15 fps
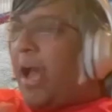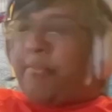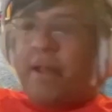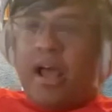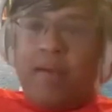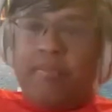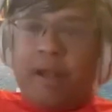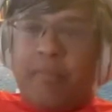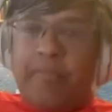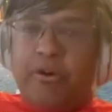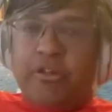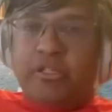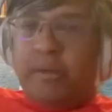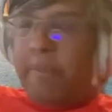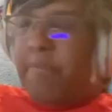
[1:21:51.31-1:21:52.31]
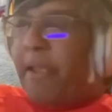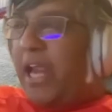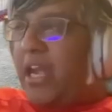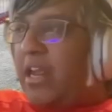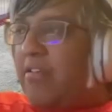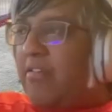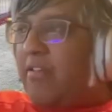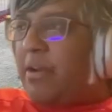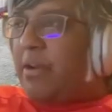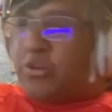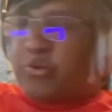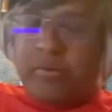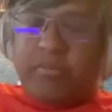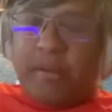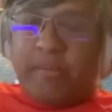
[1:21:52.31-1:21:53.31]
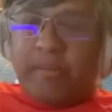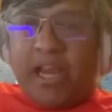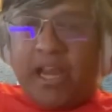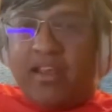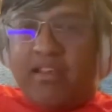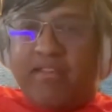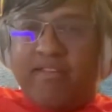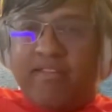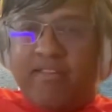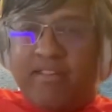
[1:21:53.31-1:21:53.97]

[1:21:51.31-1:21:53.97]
not posting my paintings. I'm not tweeting my paintings.